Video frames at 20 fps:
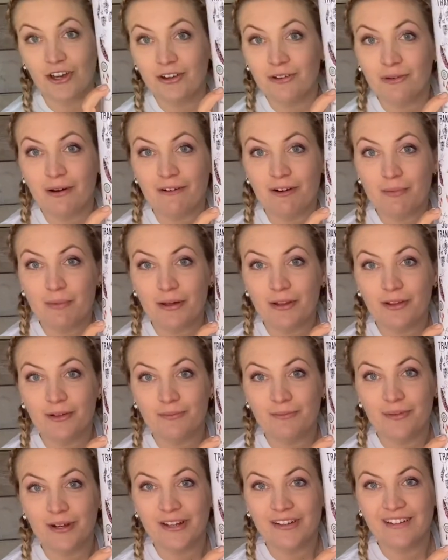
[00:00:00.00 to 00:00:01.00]
where I put them,
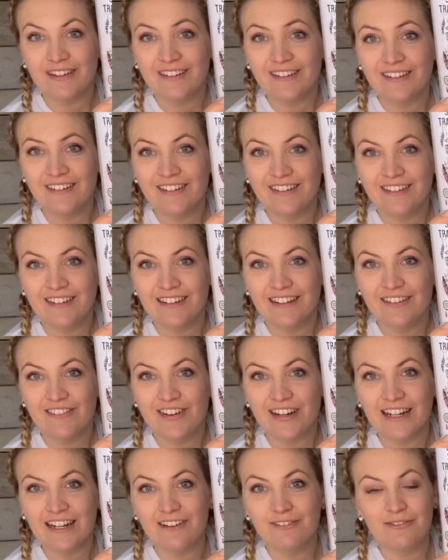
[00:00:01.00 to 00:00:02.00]
but they're
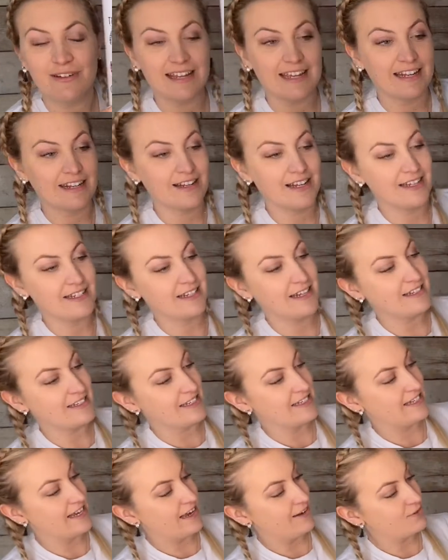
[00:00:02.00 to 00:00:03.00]
really lovely. And as I
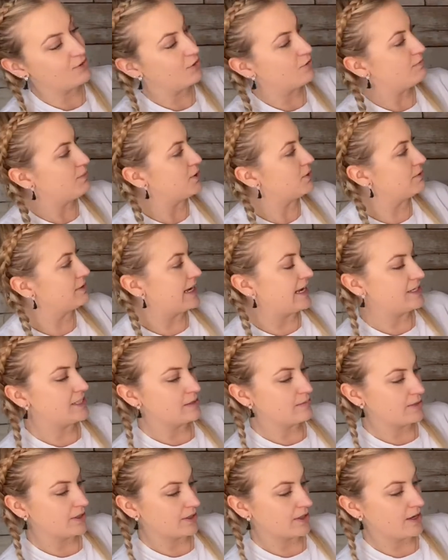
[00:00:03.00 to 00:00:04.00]
say, I've sort of pulled out some
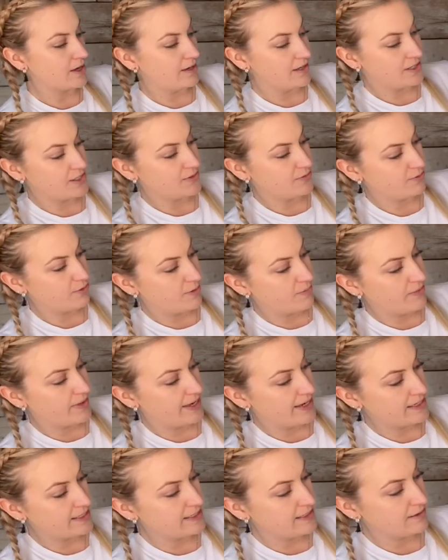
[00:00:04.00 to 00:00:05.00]
of the colours from
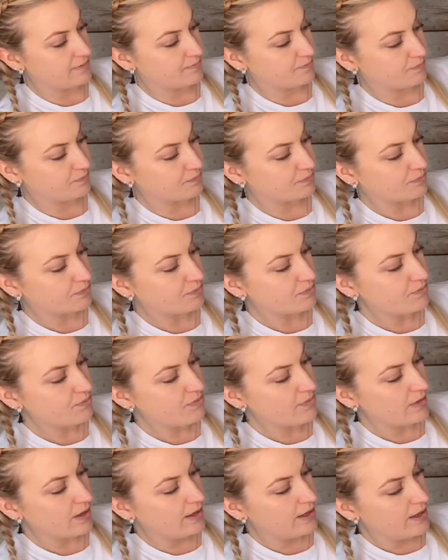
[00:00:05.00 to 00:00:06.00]
this.
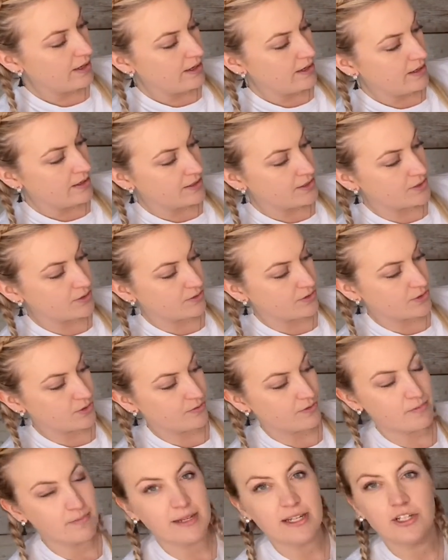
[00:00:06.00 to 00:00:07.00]
There's all sort of
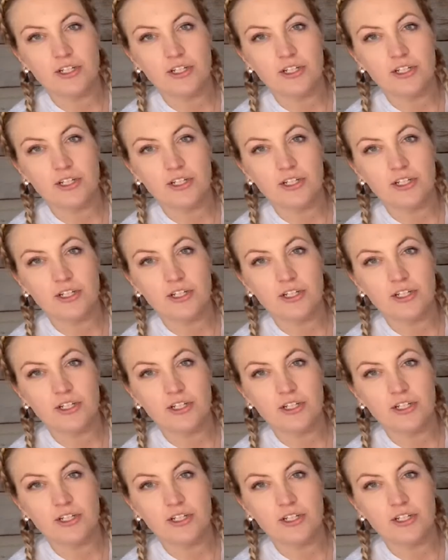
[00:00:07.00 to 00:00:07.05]
the mint